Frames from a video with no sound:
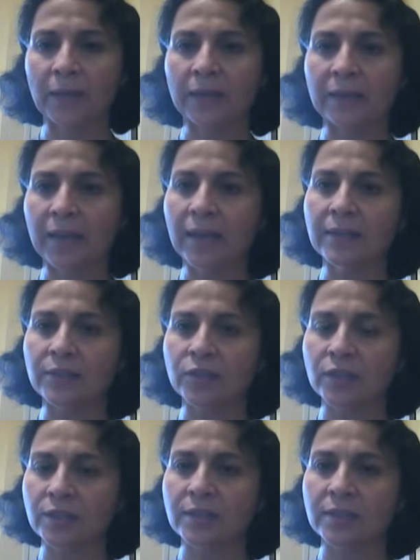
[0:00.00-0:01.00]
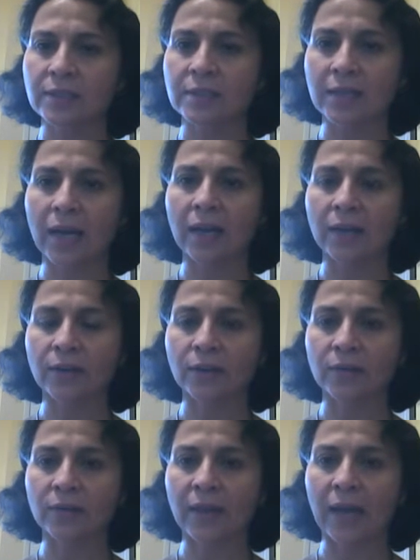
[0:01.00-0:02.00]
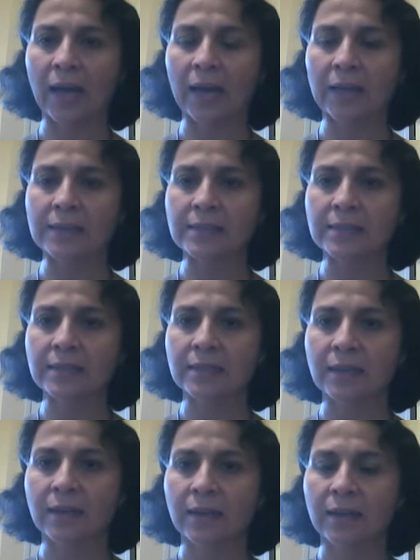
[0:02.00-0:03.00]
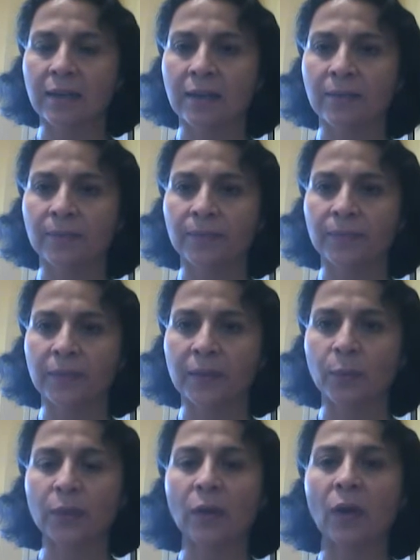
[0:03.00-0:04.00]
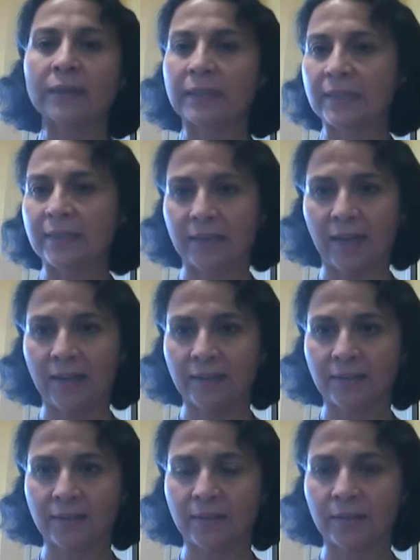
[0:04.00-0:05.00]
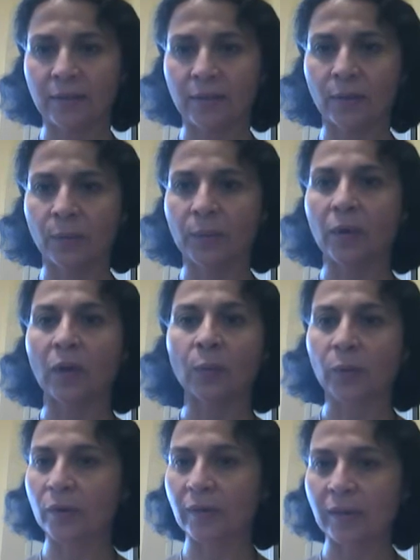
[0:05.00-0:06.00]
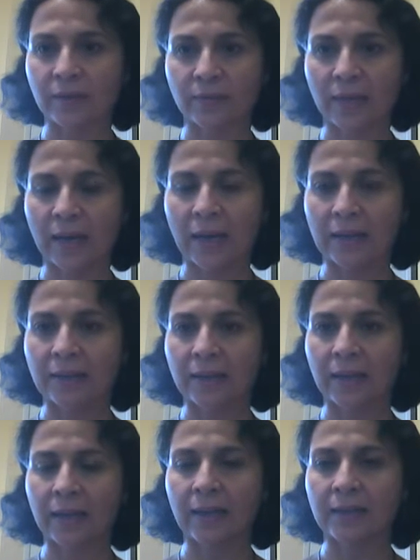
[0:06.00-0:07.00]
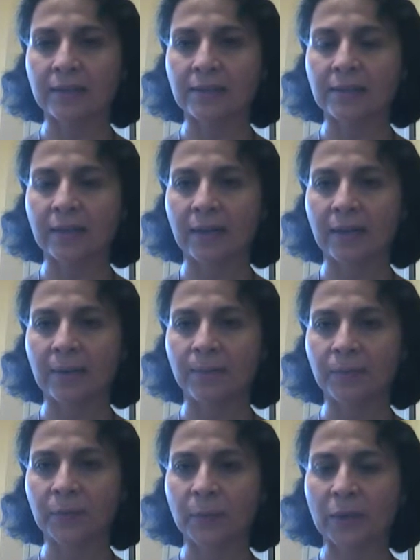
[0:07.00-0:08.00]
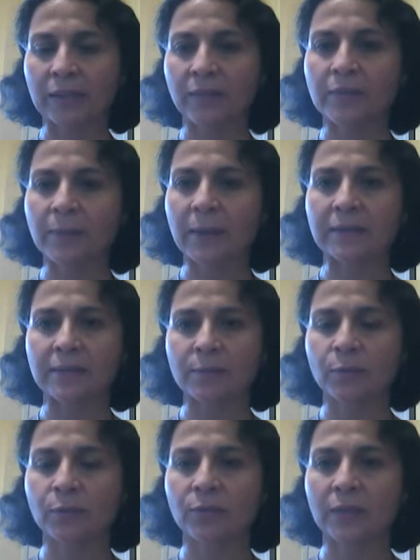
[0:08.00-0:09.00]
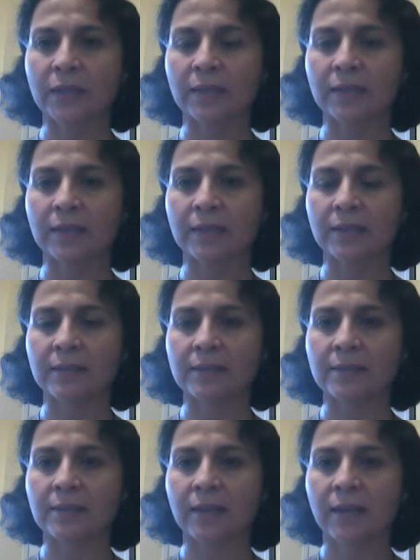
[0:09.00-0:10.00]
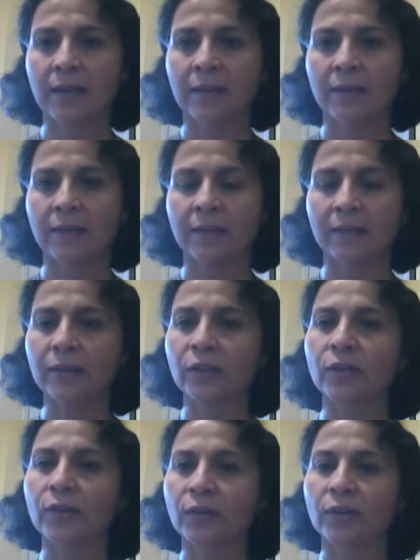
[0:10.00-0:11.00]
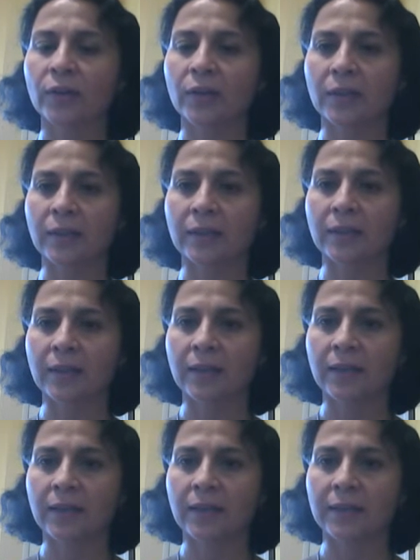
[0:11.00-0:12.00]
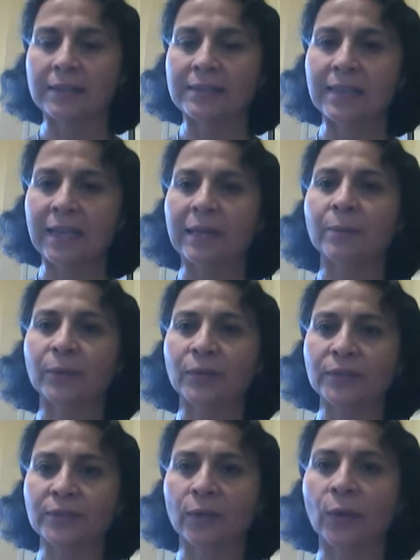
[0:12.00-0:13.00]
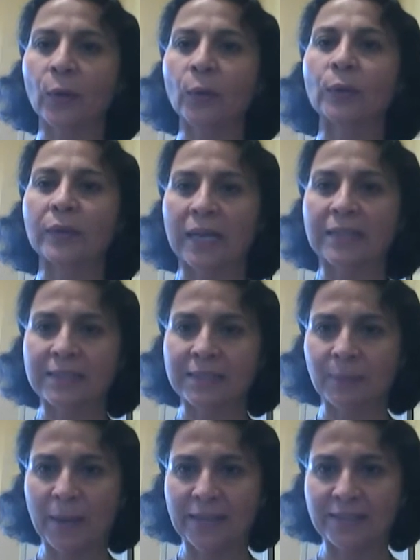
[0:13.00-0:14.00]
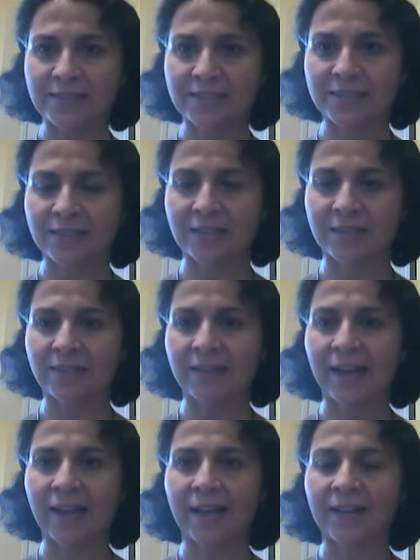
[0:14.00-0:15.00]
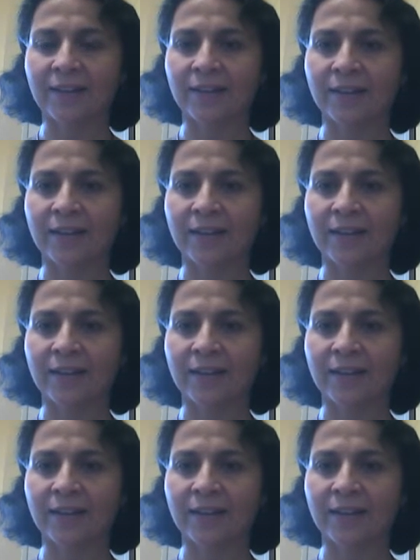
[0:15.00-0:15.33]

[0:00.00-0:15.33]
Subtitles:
again, just a desire that we all need that. You know, we're all worthy of that. And what I loved about this movie is the little girl is able to hold that space, that